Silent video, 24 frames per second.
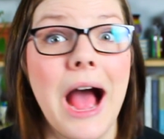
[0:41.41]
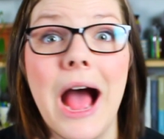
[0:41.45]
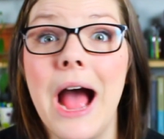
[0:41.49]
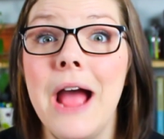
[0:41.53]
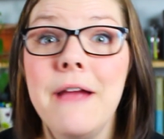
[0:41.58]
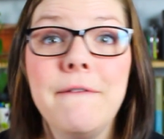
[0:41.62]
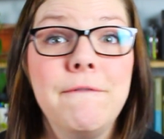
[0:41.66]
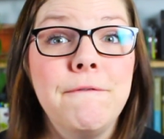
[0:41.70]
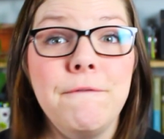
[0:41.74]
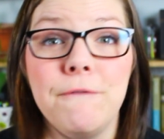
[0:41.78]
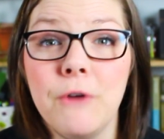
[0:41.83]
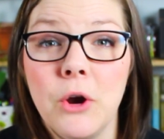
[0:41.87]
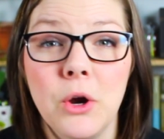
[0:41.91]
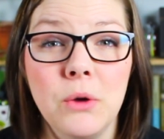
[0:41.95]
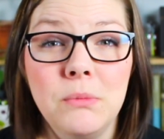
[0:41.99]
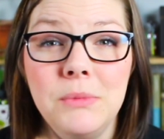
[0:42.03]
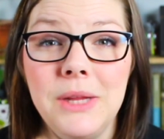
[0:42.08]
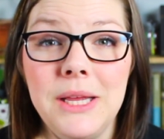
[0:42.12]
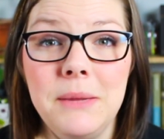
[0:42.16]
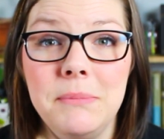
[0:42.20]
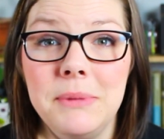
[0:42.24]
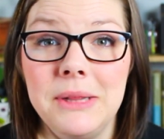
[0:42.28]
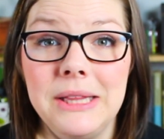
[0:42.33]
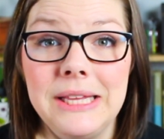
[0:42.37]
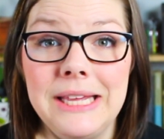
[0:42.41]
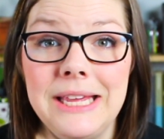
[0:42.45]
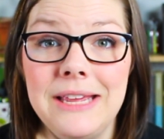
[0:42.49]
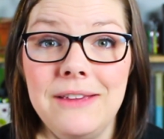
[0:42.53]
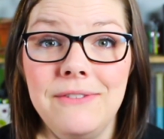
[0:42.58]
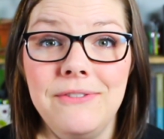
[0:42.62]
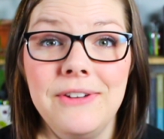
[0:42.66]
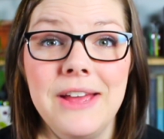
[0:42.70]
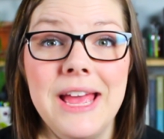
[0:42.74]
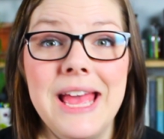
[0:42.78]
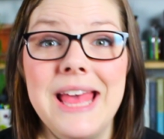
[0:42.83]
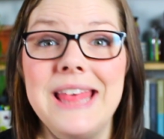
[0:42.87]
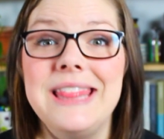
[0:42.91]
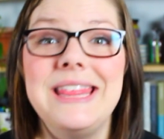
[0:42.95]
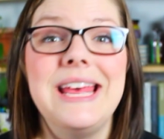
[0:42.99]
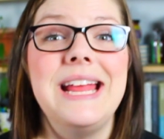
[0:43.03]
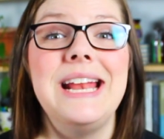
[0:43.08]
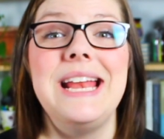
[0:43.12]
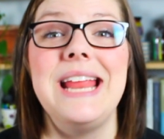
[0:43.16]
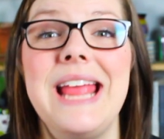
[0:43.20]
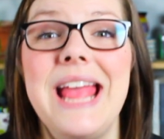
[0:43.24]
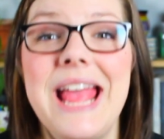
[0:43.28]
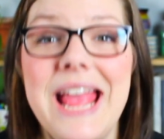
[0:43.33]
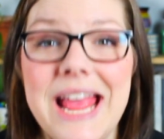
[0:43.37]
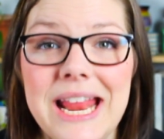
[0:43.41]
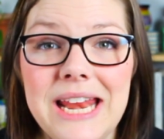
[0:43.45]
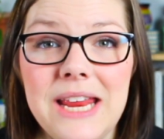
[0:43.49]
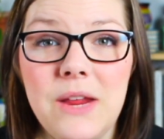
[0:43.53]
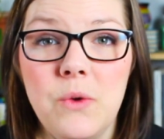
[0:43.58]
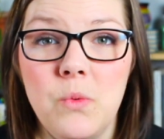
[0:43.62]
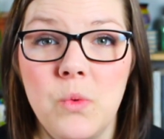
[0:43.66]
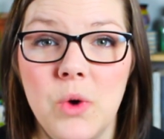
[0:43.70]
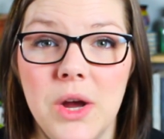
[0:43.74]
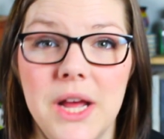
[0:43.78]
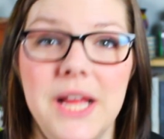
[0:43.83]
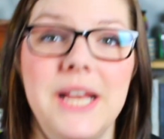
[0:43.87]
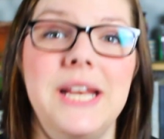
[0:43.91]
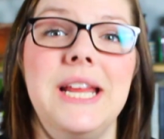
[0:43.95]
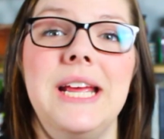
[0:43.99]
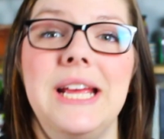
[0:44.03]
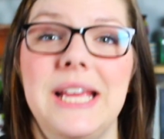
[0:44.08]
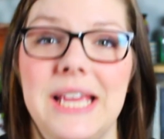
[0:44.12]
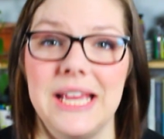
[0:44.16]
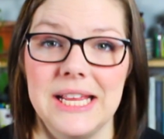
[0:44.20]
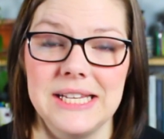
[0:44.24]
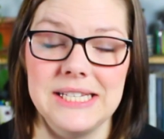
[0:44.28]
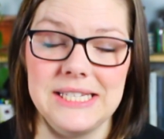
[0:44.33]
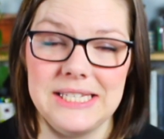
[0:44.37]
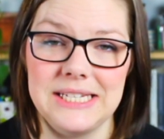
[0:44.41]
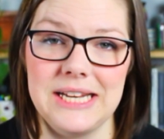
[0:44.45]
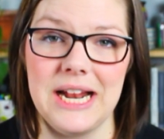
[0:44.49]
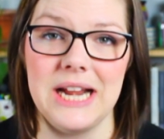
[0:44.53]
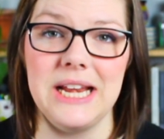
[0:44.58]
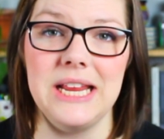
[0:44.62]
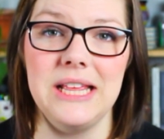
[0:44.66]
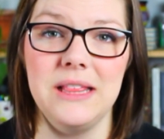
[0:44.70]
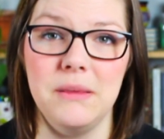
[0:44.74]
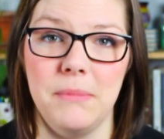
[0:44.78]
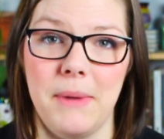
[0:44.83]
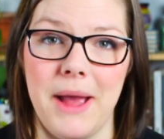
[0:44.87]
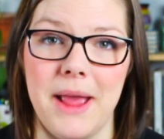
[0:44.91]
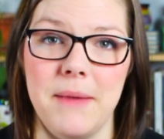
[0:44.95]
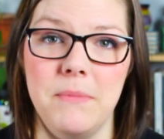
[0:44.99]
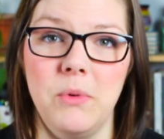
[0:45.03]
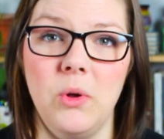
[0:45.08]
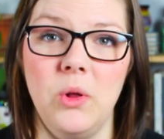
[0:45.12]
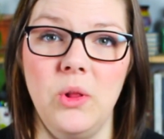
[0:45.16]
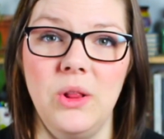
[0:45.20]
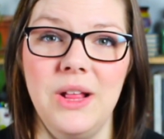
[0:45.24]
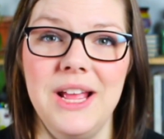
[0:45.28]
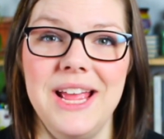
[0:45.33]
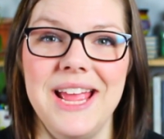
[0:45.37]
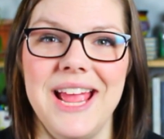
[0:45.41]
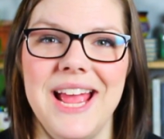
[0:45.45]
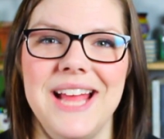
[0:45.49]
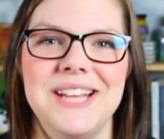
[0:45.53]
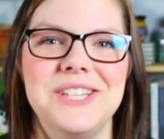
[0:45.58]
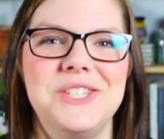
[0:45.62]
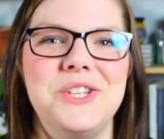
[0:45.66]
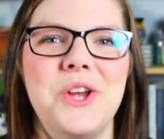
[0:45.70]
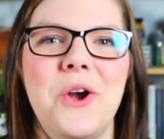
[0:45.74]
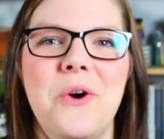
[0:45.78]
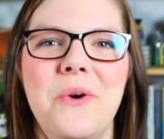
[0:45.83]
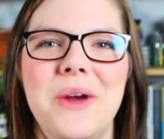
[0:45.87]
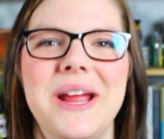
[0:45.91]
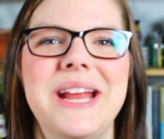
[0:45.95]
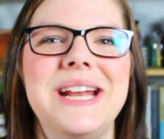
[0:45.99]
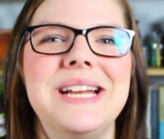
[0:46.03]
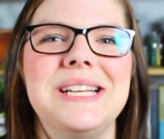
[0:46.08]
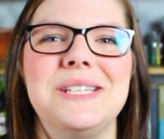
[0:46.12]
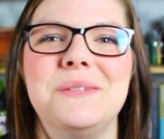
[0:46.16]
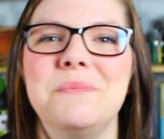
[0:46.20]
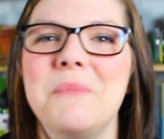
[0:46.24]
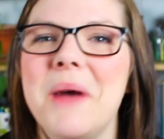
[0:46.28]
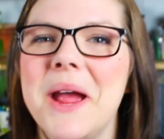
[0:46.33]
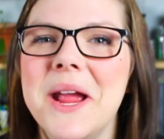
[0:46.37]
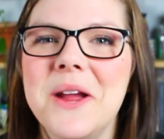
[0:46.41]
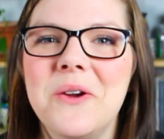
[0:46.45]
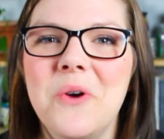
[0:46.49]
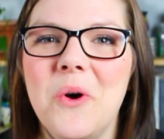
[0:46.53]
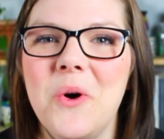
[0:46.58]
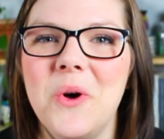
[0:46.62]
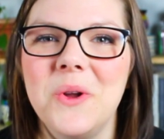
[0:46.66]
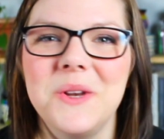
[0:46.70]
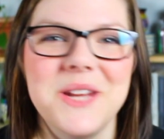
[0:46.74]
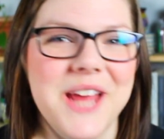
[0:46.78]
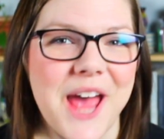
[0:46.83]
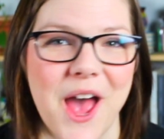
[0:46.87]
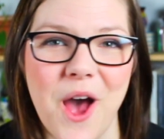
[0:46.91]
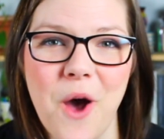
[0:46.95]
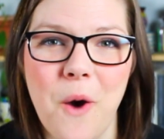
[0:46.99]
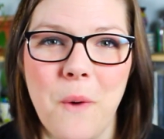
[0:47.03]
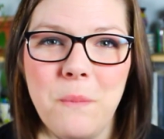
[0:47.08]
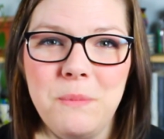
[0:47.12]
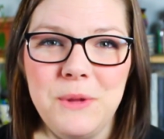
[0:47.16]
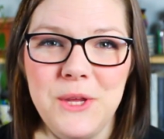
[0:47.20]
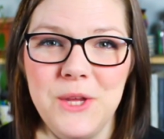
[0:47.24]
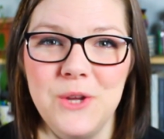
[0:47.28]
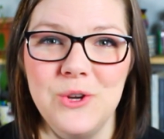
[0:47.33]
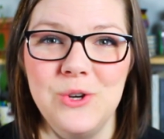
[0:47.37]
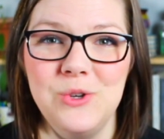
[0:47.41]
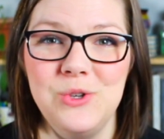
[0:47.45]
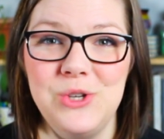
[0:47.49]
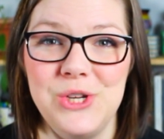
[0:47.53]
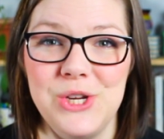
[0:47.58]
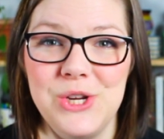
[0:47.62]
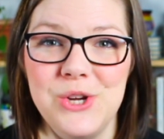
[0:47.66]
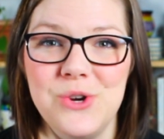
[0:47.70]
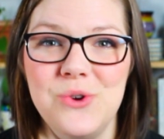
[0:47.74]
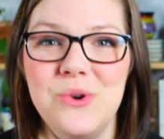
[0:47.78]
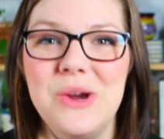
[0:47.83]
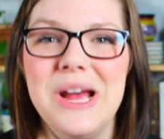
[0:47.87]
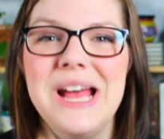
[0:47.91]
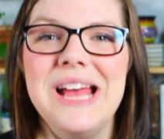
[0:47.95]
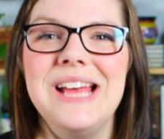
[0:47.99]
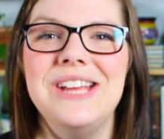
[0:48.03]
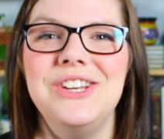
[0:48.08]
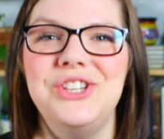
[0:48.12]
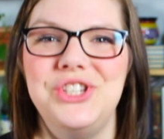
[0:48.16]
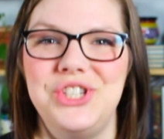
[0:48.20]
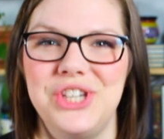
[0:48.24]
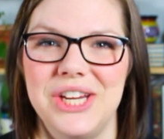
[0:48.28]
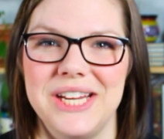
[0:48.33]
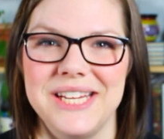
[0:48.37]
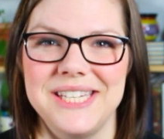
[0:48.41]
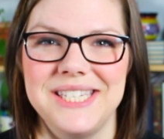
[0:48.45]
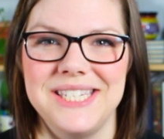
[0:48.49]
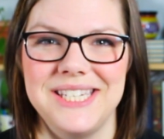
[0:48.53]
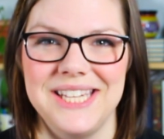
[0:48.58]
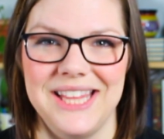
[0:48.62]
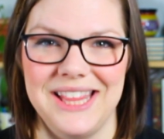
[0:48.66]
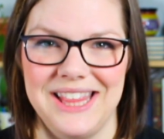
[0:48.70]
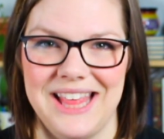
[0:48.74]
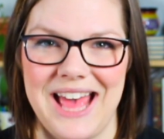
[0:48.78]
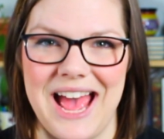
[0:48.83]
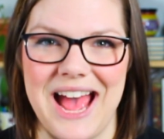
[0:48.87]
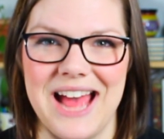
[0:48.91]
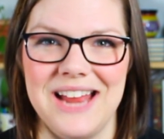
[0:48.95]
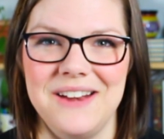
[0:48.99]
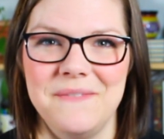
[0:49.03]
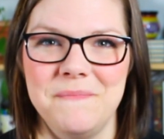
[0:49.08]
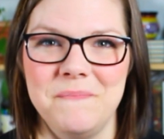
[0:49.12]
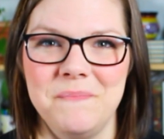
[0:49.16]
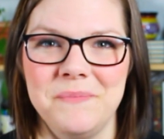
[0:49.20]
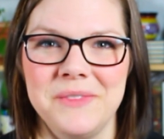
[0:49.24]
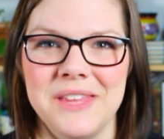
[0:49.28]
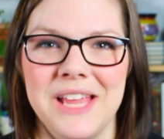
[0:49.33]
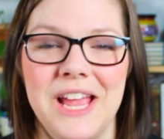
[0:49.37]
I firmly believe that anyone can study the Bible, and so it is my goal to help you do just that.